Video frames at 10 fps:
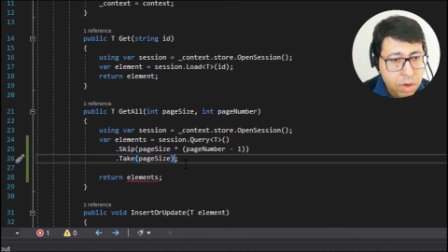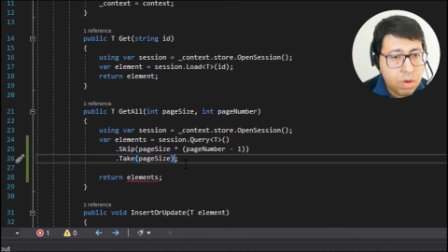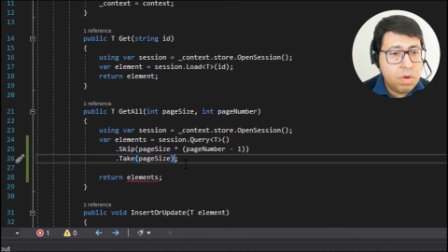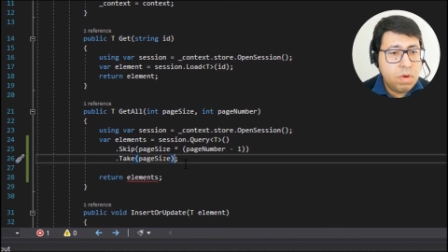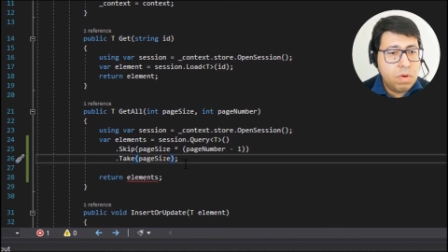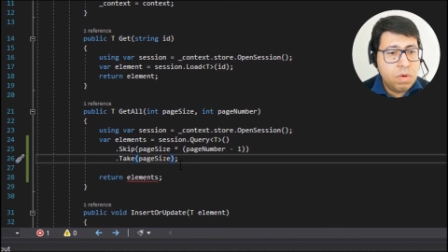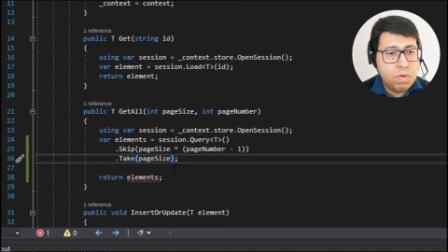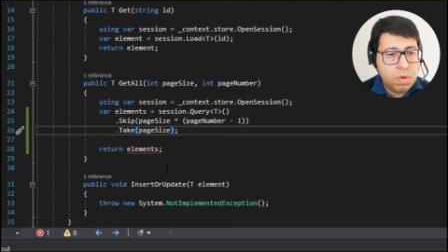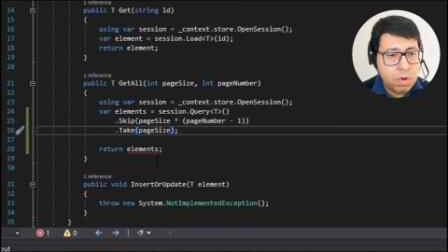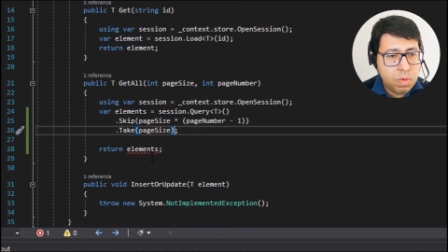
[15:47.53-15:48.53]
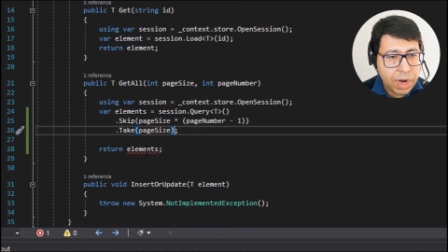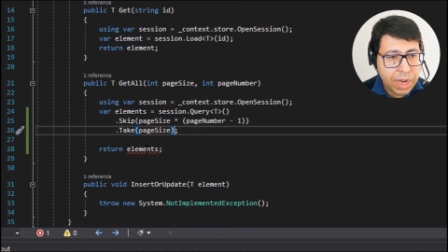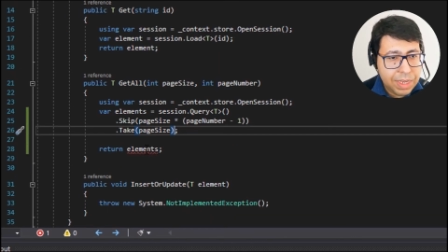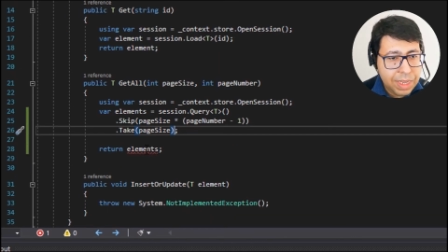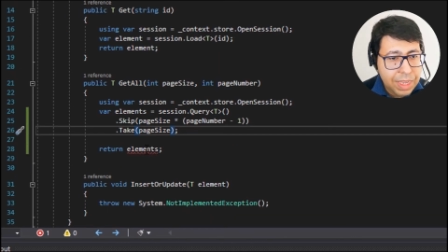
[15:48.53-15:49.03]
Oh, all
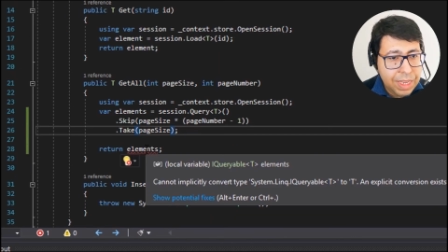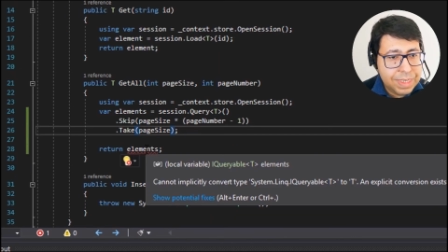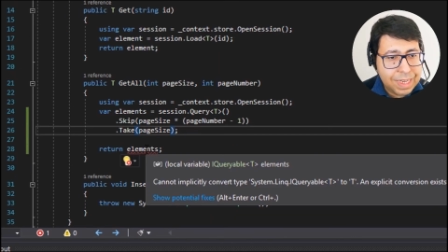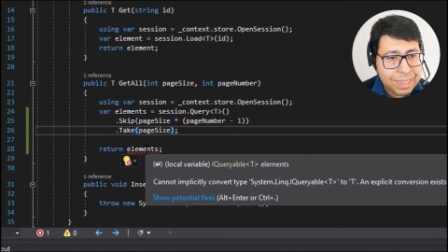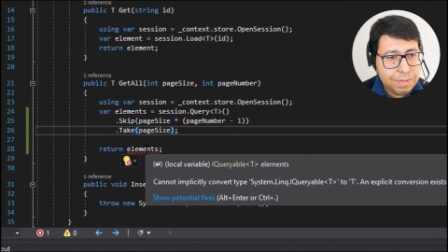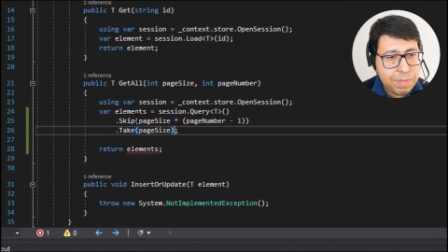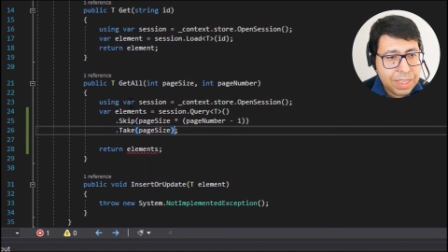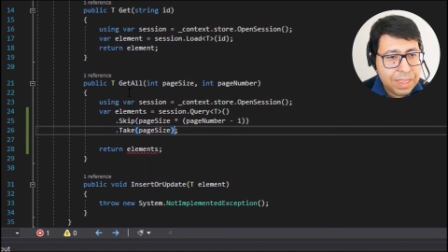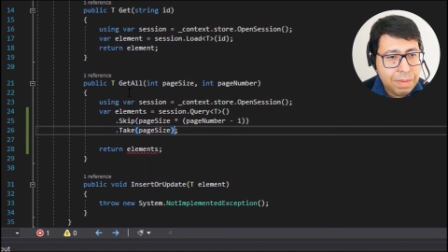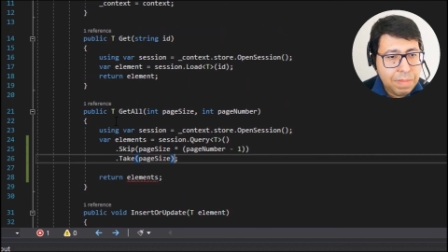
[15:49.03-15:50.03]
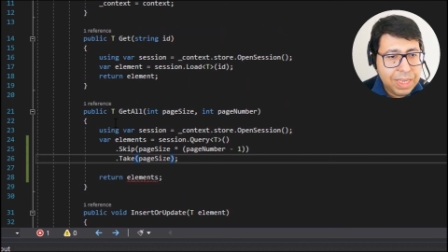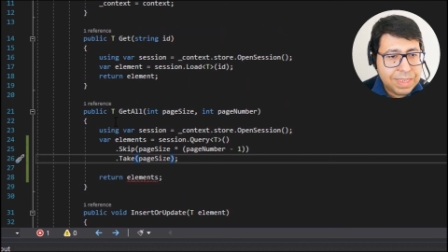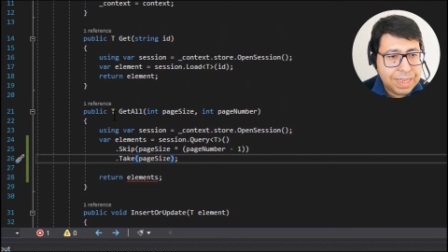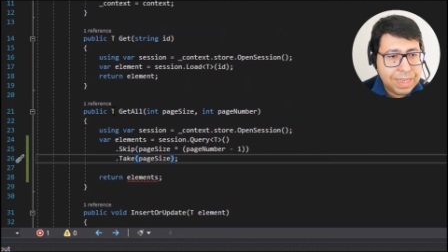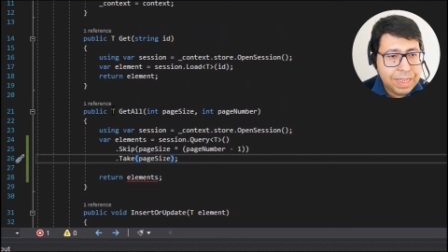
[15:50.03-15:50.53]
right. It is expecting
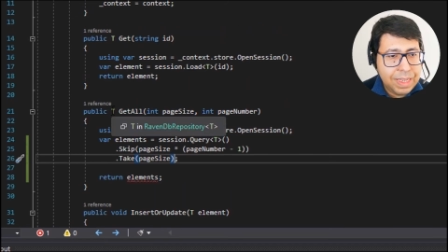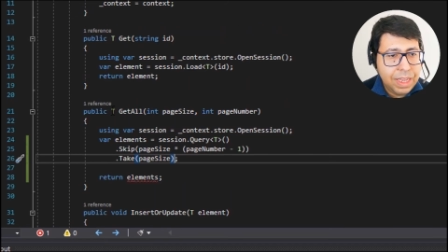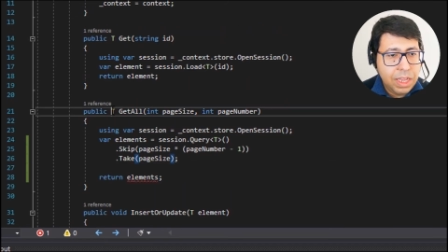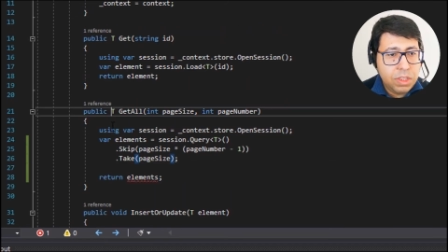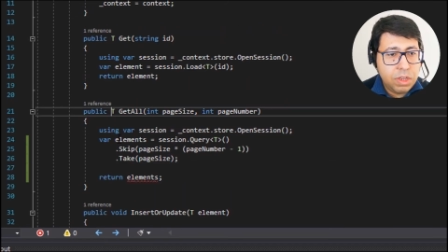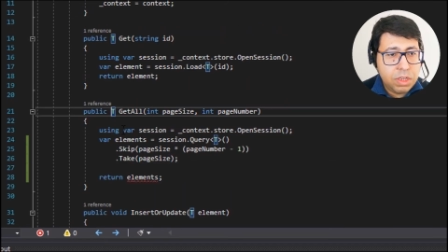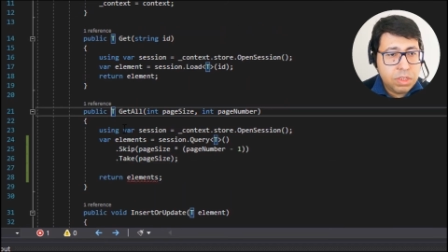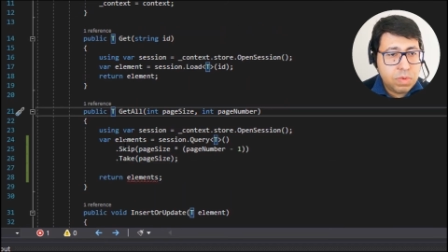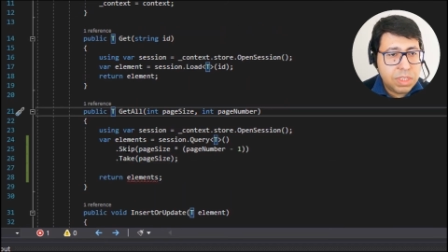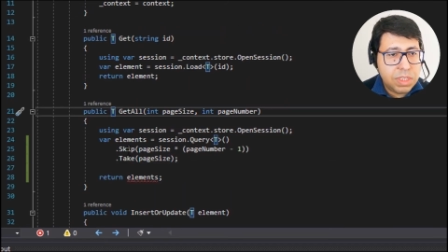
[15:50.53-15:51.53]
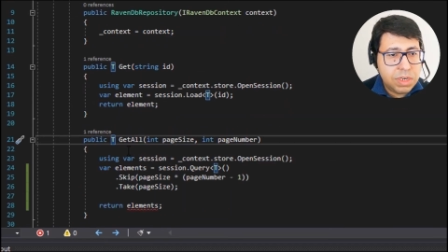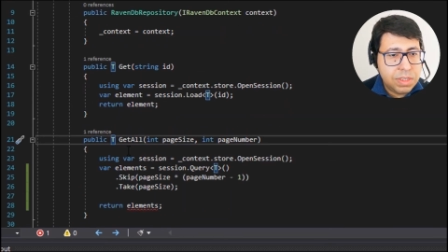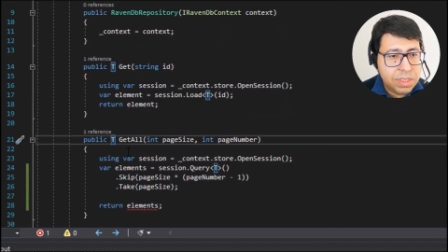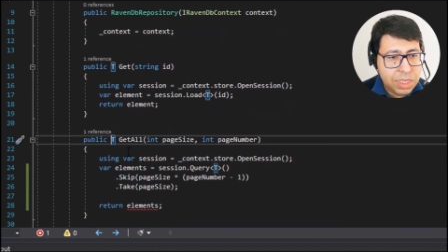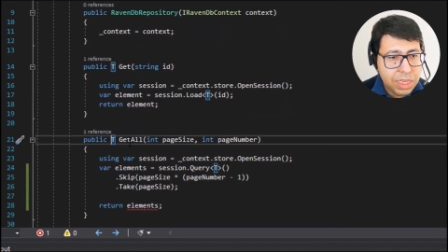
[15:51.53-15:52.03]
basically not to
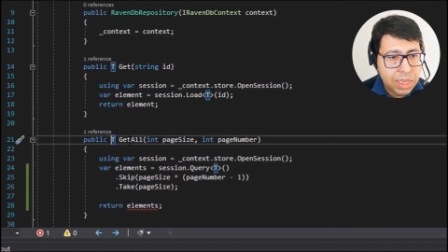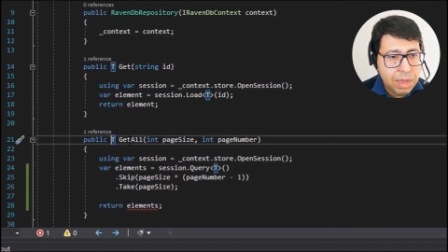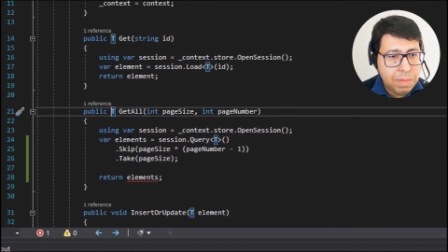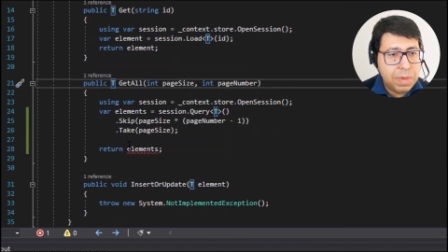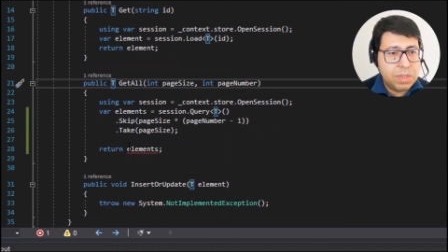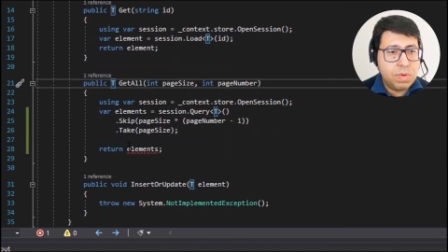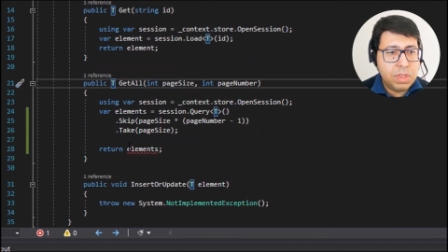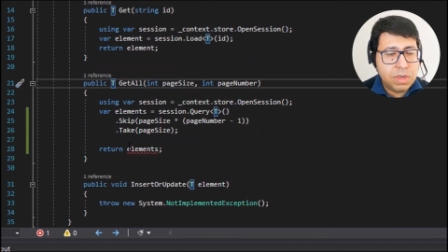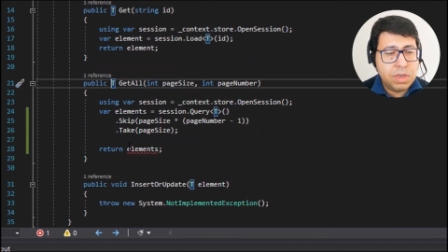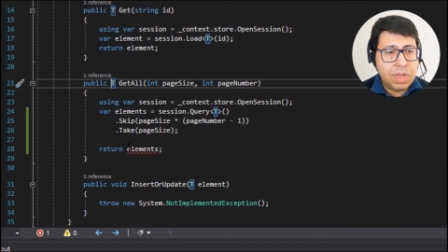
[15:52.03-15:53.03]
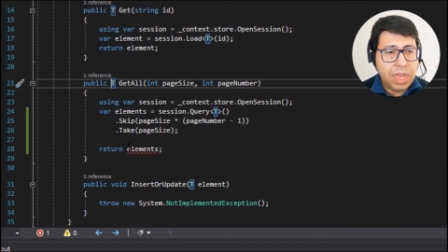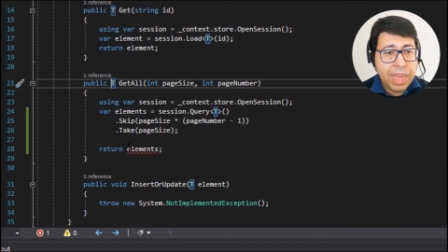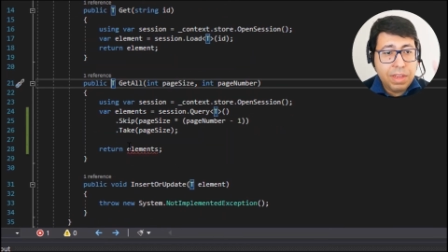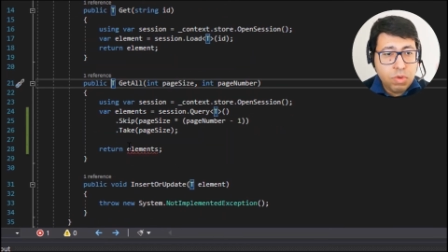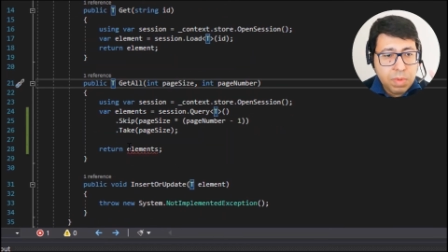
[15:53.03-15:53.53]
return t, but to return
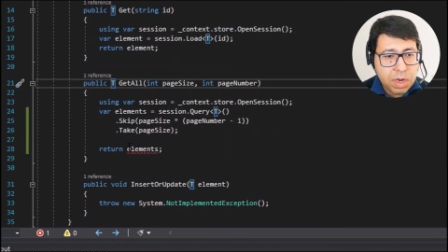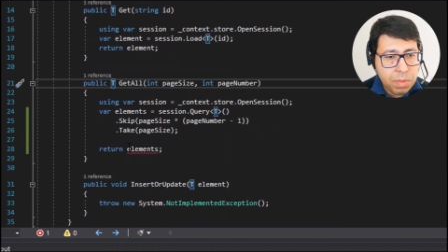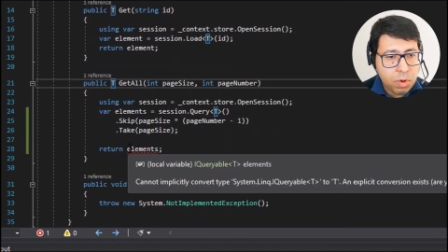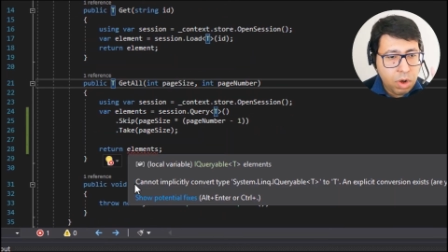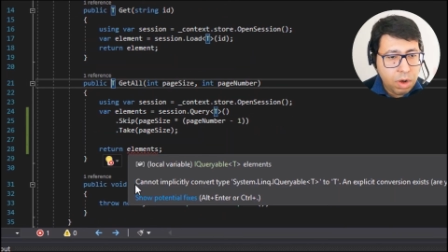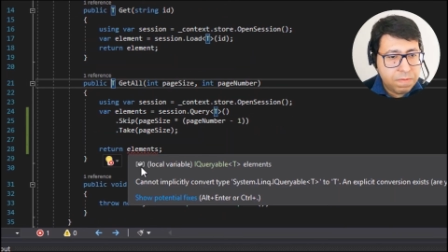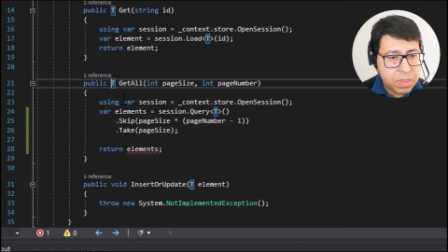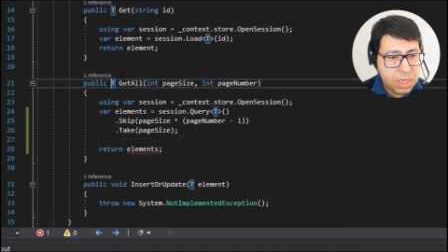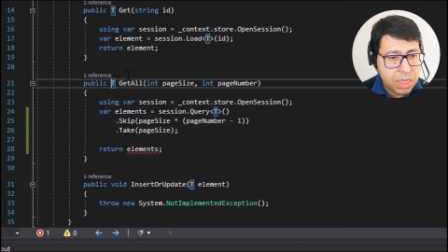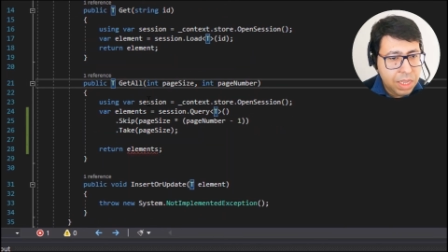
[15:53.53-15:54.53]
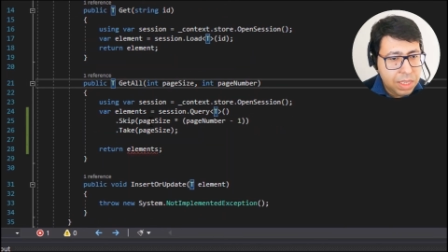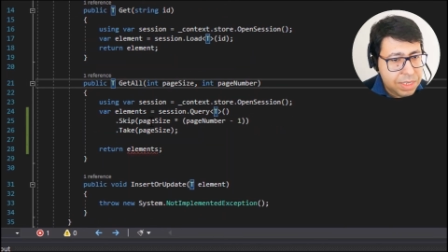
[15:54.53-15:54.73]
IEnumerable of t.